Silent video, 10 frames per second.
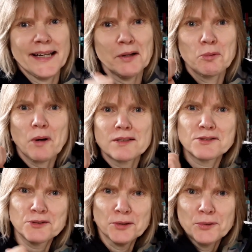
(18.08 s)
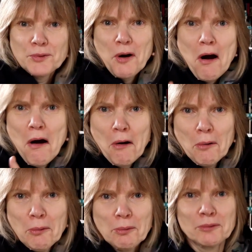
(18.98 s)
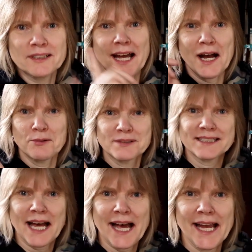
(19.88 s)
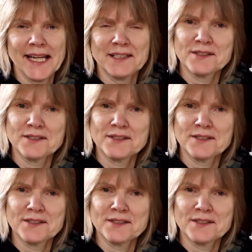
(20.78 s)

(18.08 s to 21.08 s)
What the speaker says: It was too cold outside,